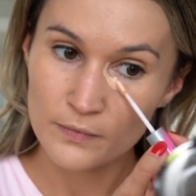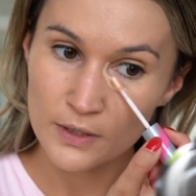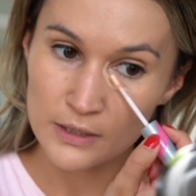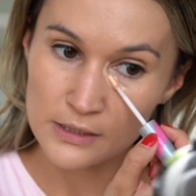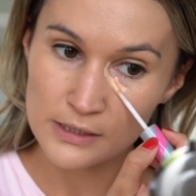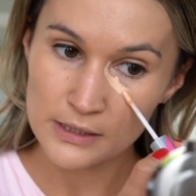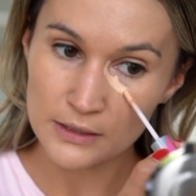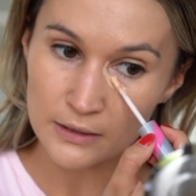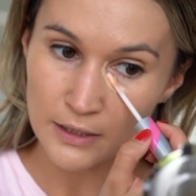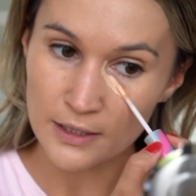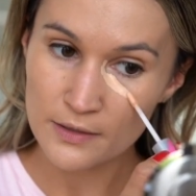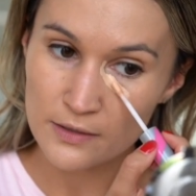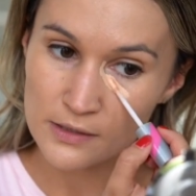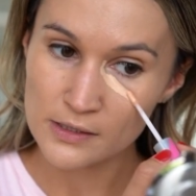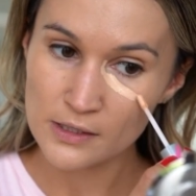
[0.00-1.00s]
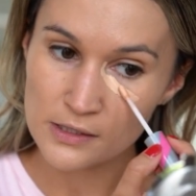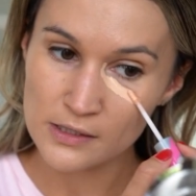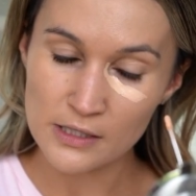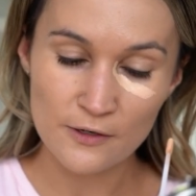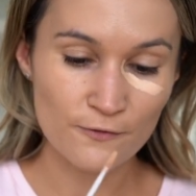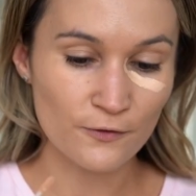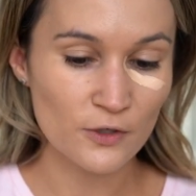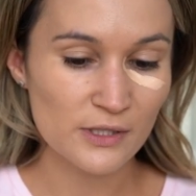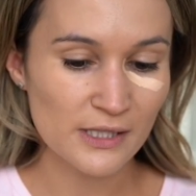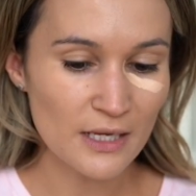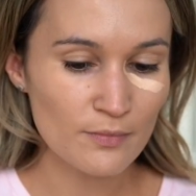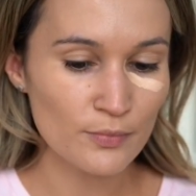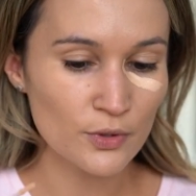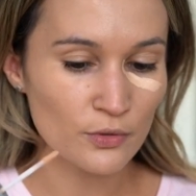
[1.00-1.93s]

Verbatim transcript: concealer. This is the First Aid